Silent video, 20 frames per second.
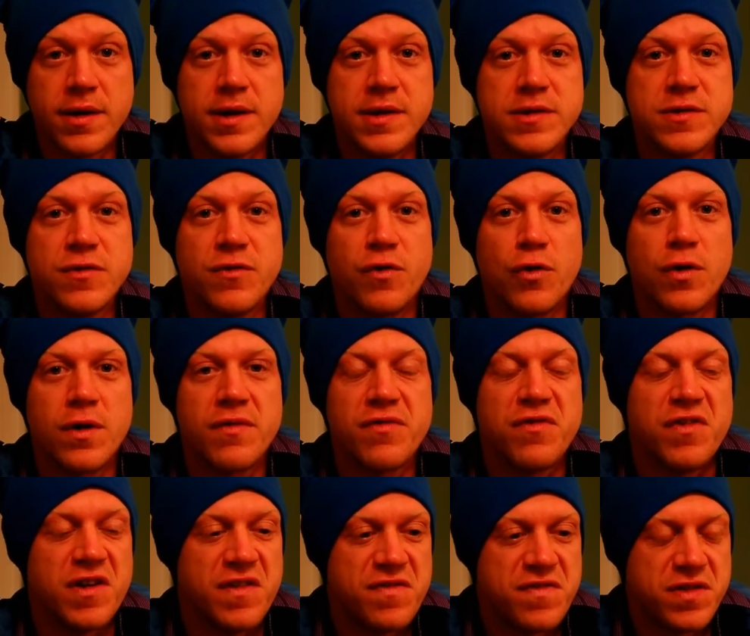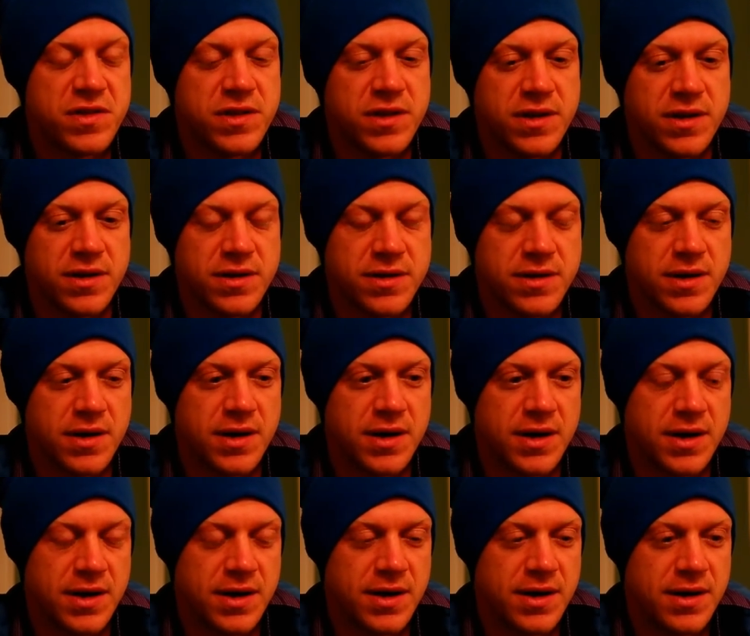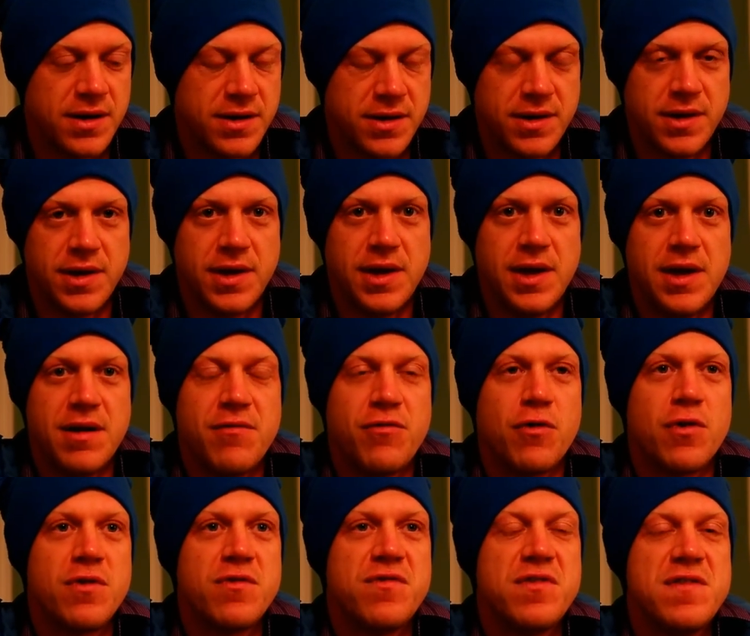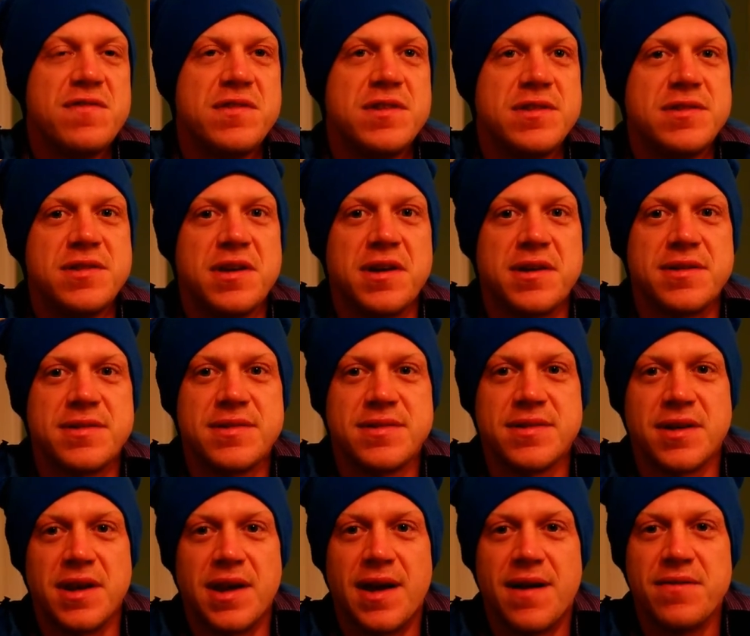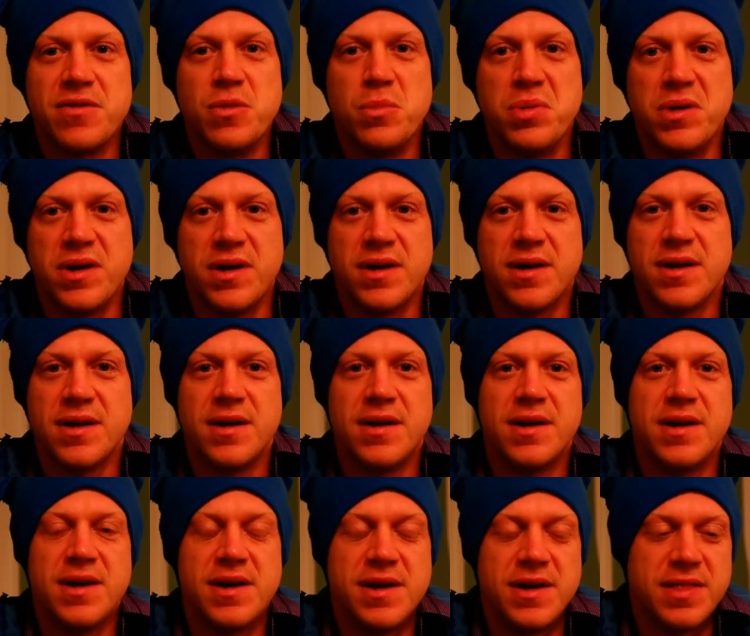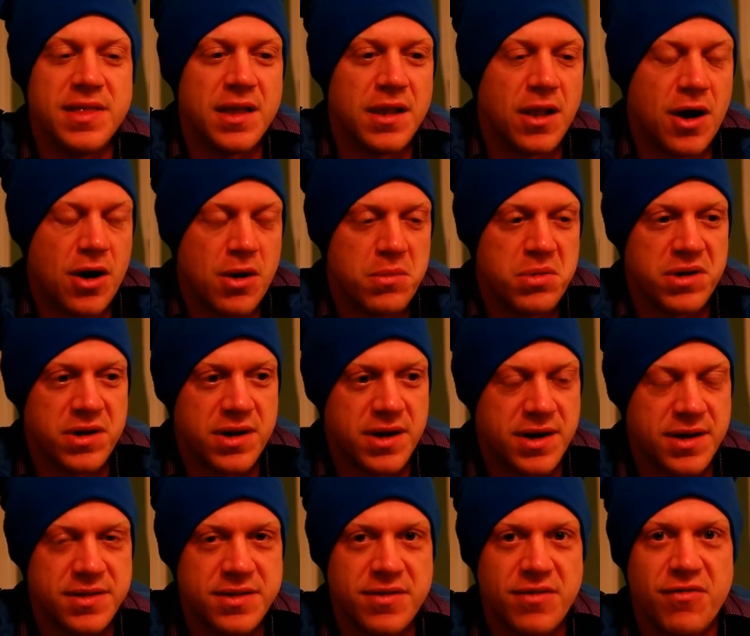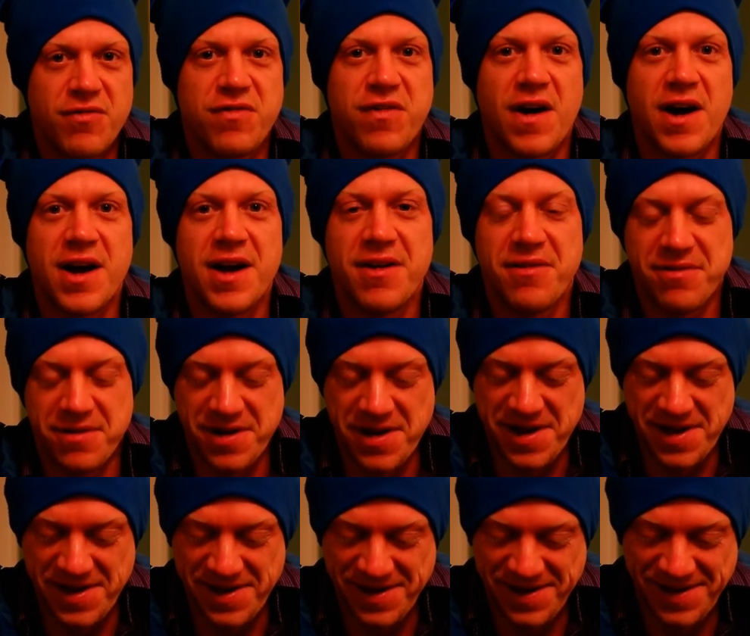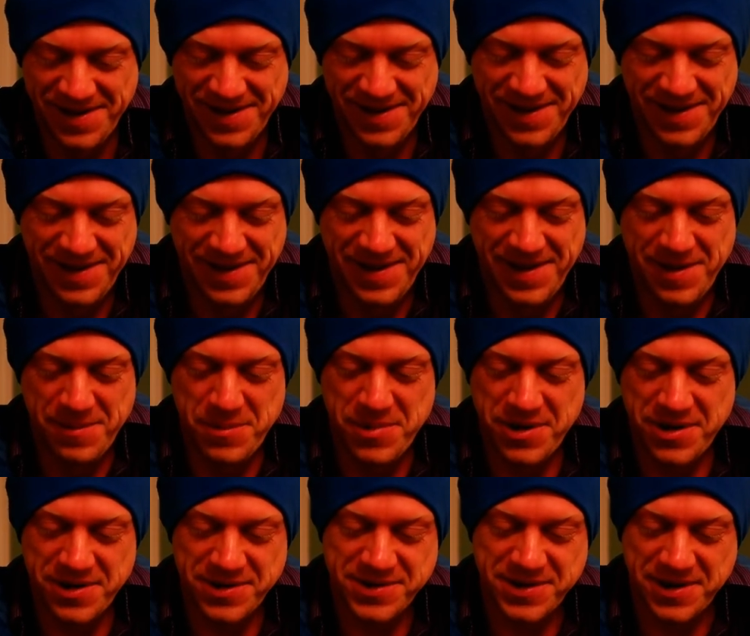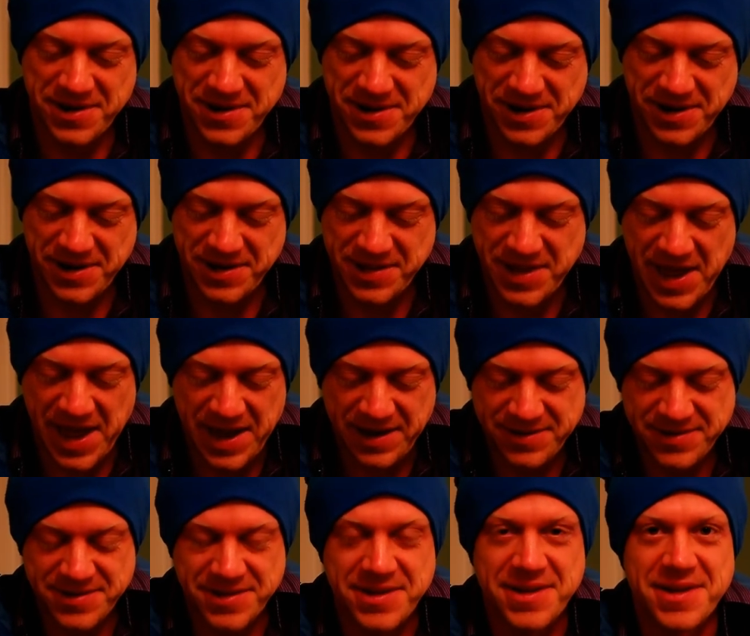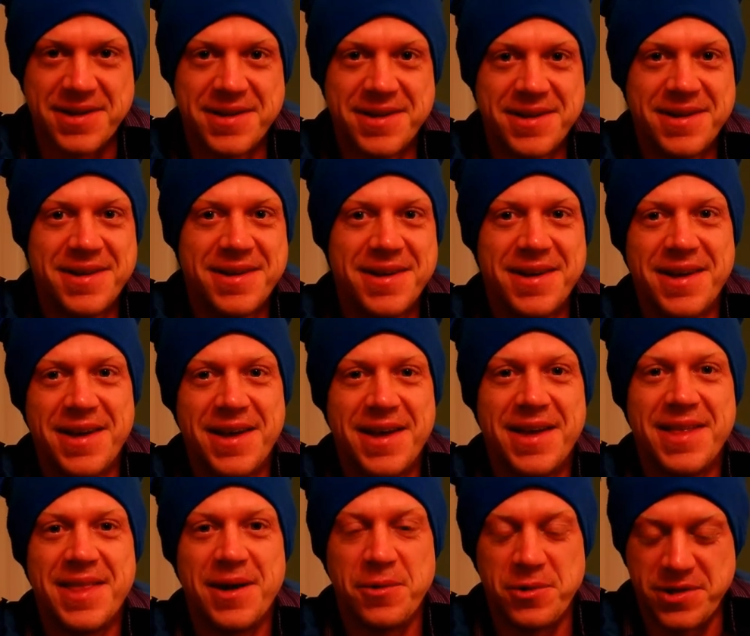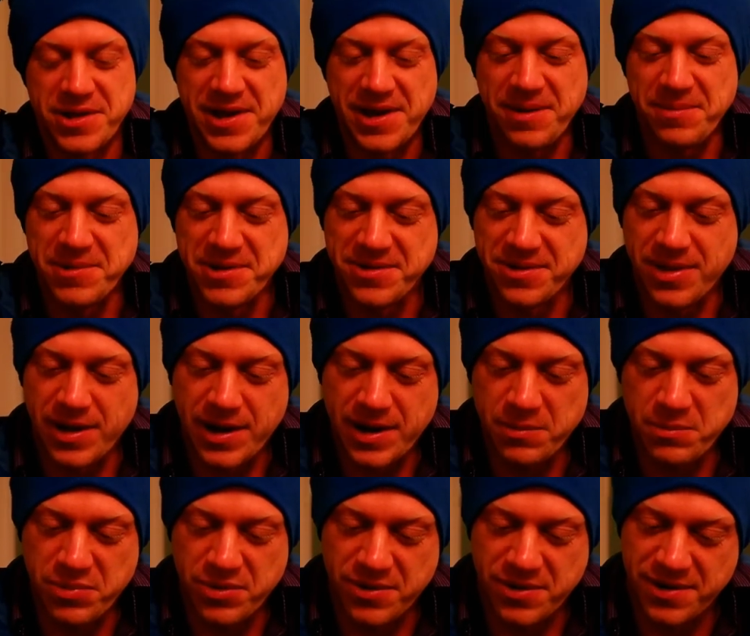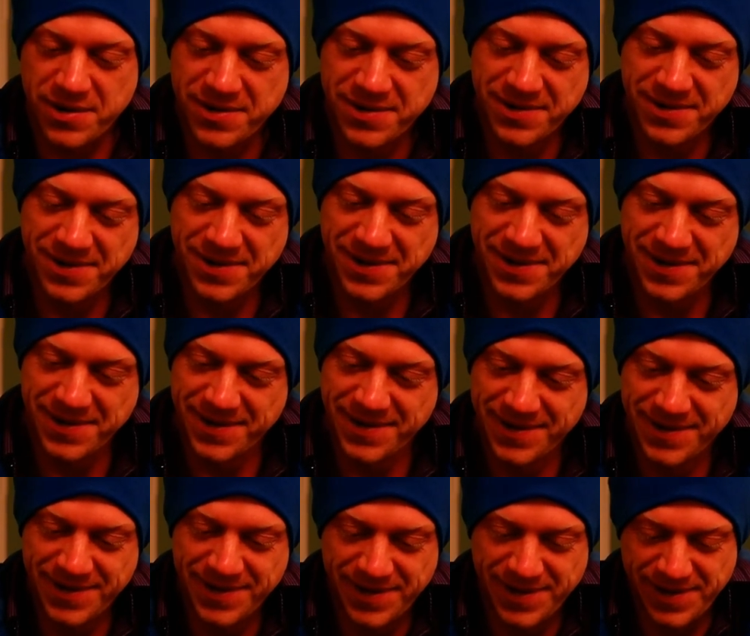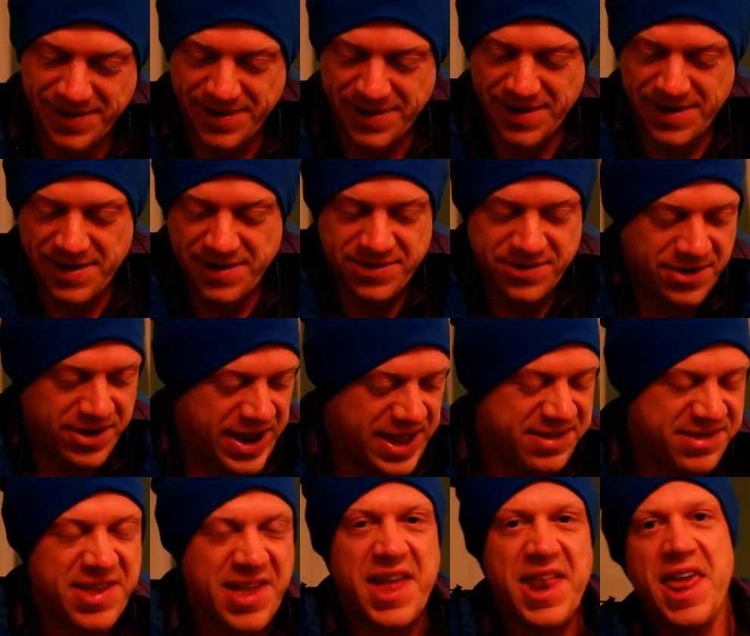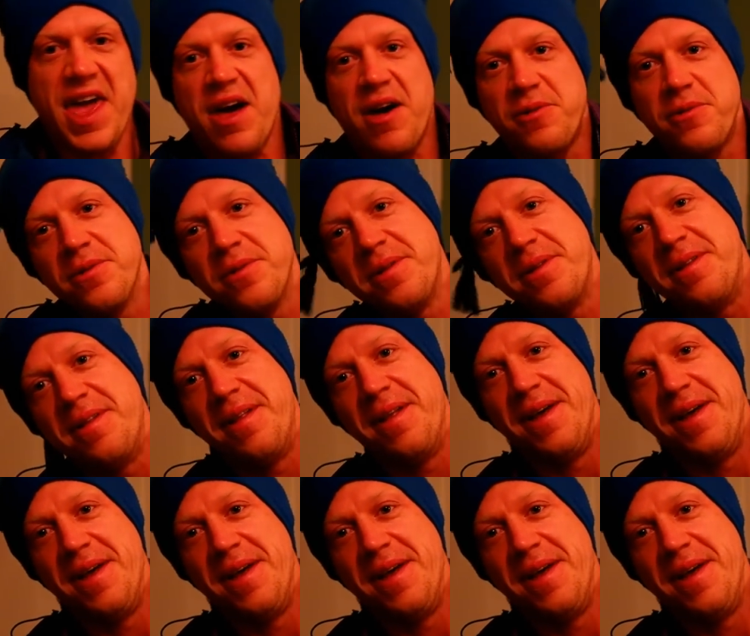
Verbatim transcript: it's four fifty, uh, four fifty-six, and I have to be in the lobby at five because I got a taxi that will take me to the airport. So let's head out.